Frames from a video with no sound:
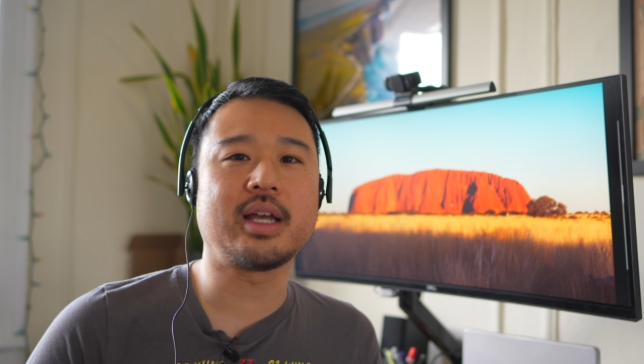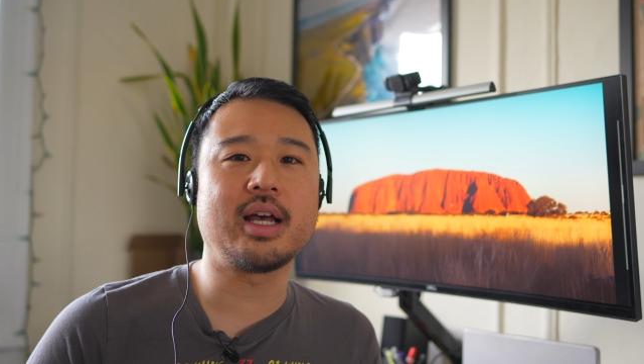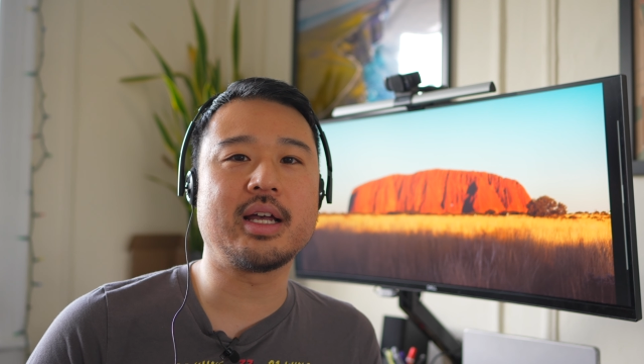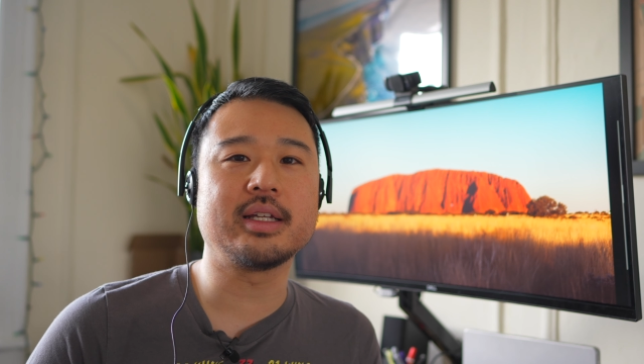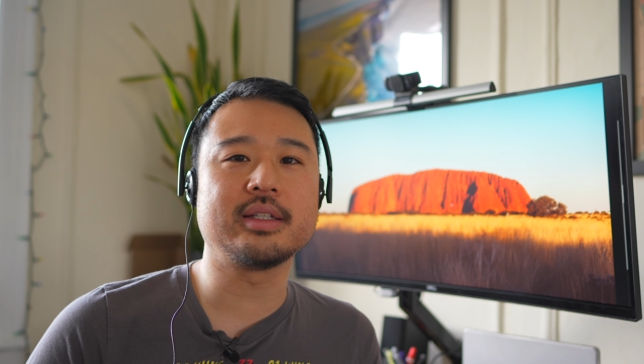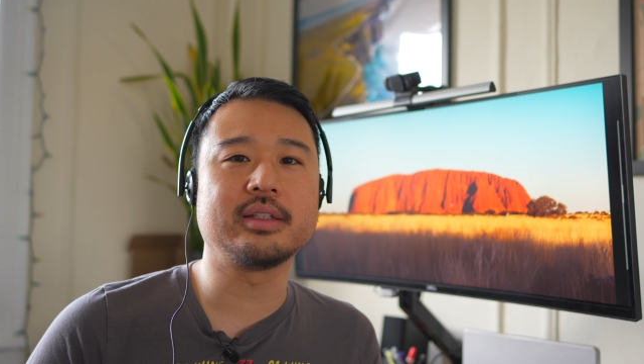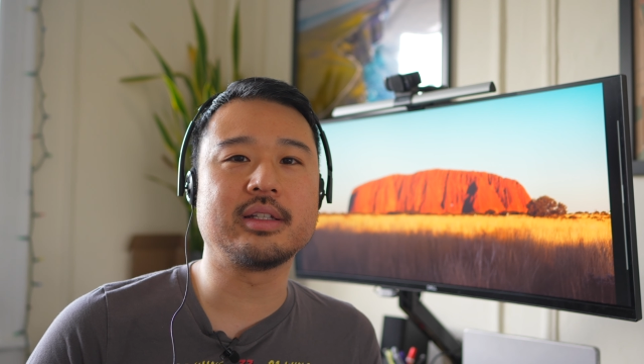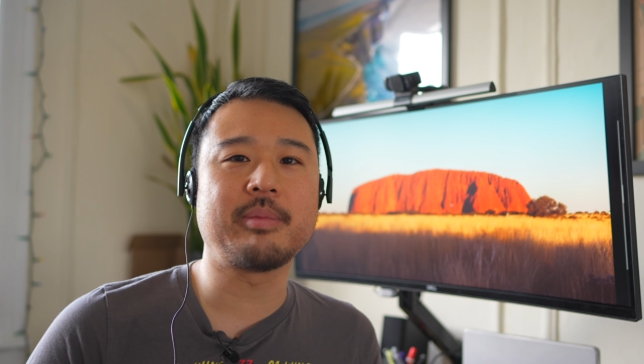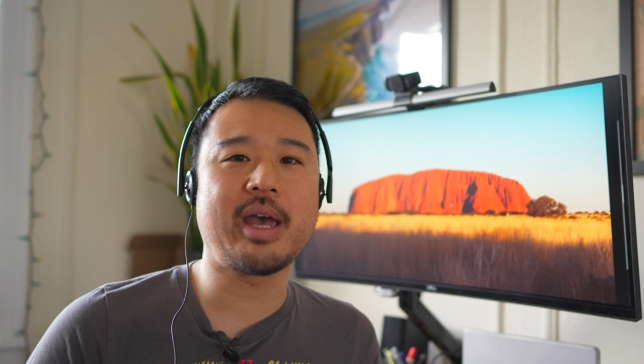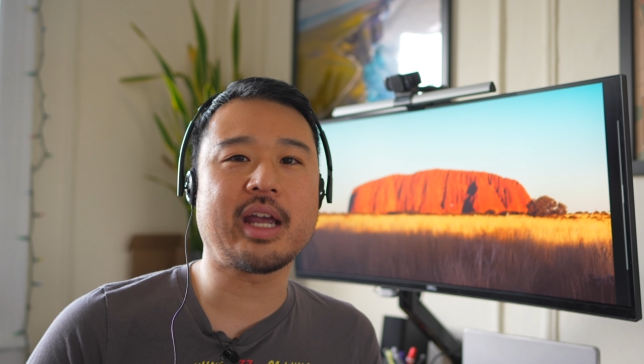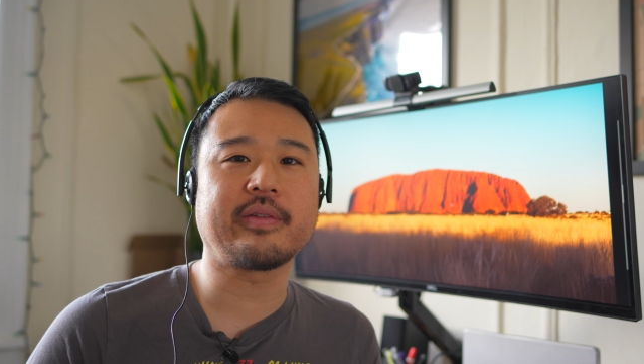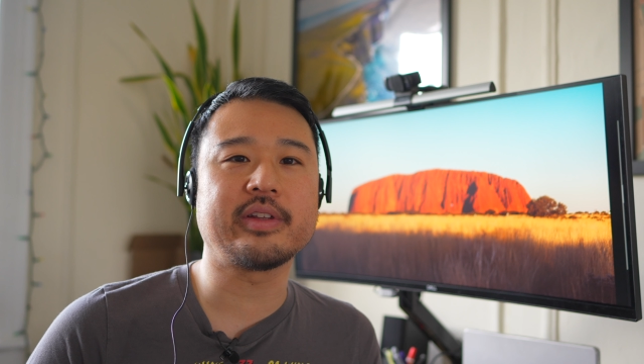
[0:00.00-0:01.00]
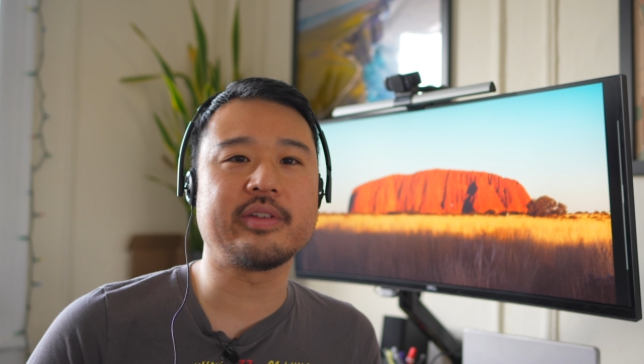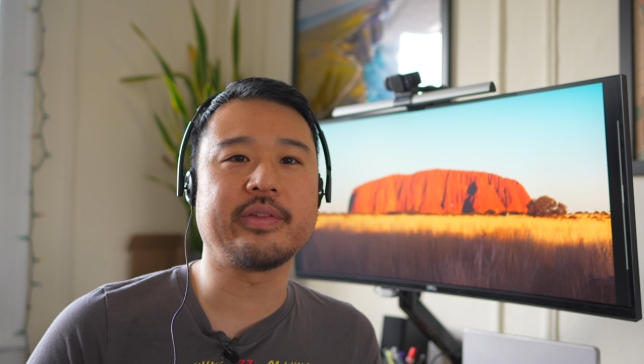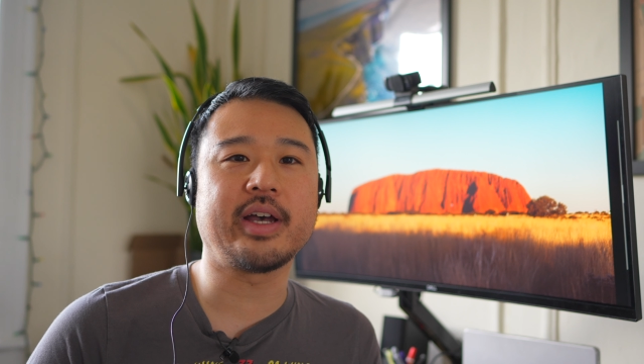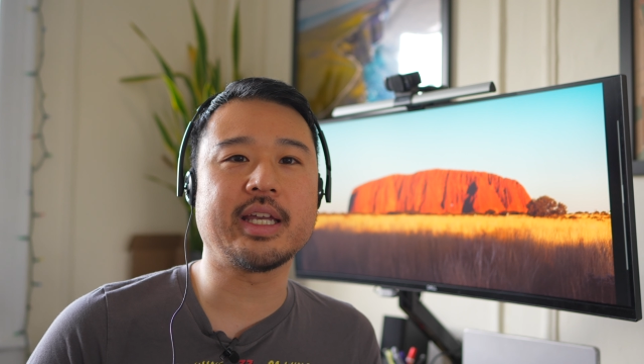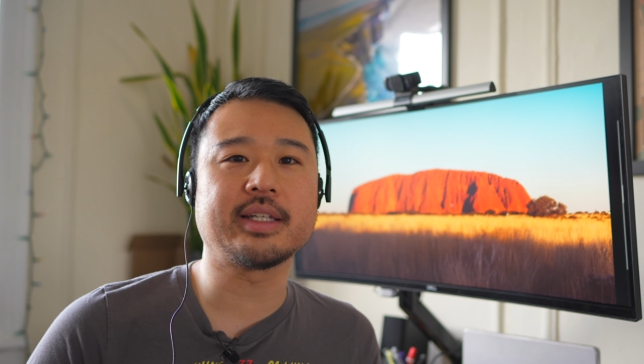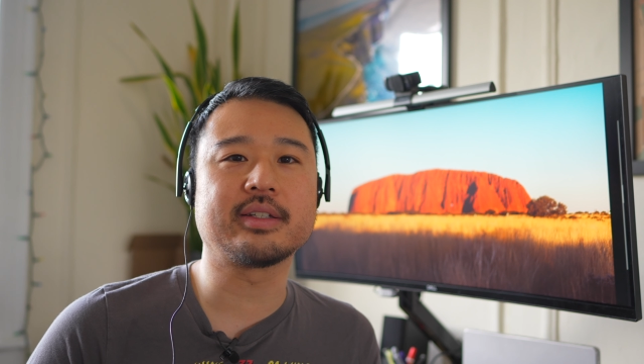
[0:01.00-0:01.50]
on the back of the
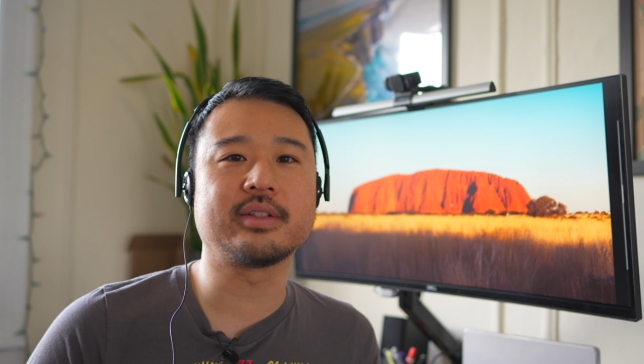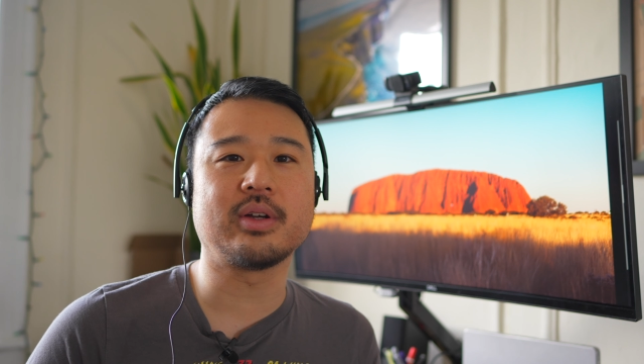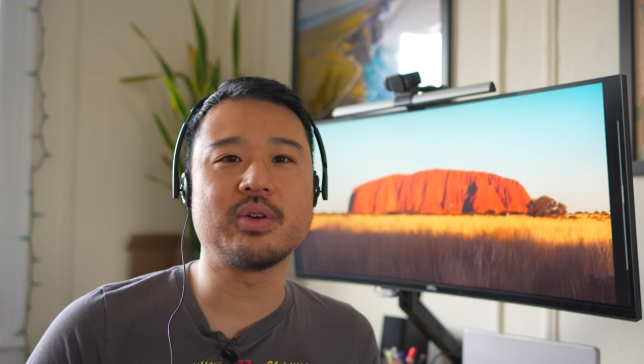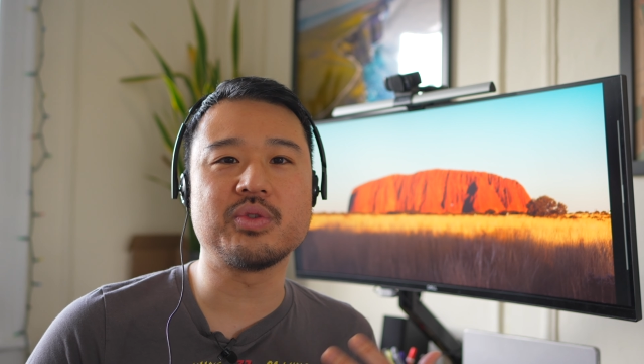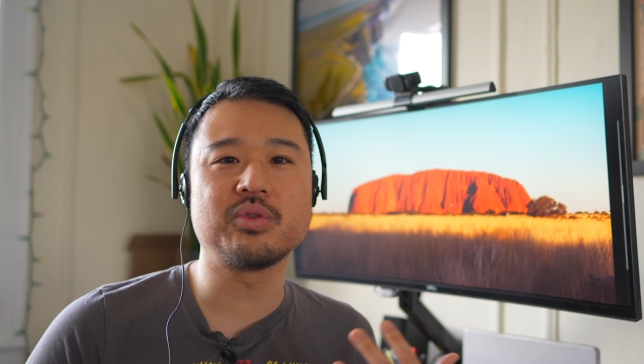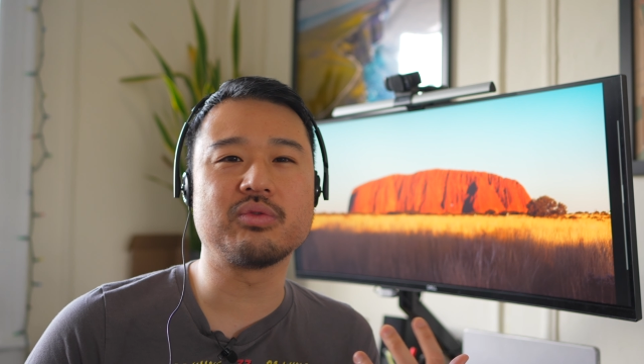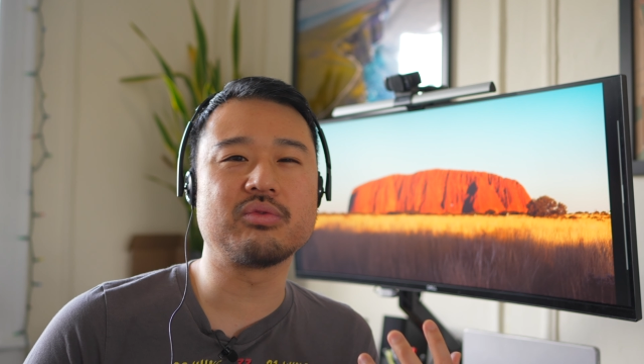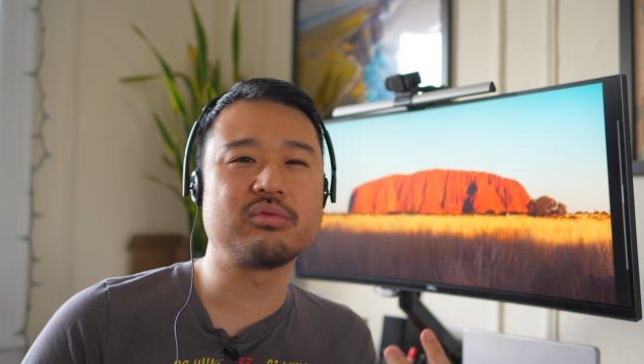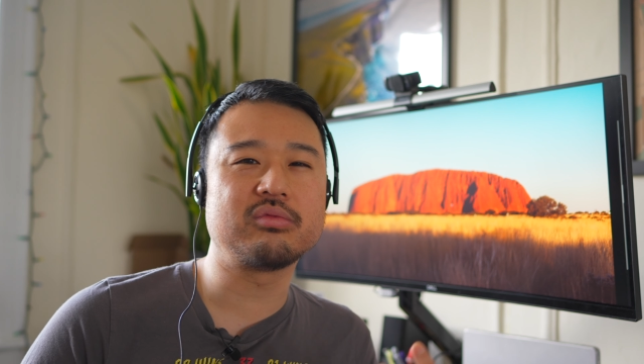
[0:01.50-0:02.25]
device don't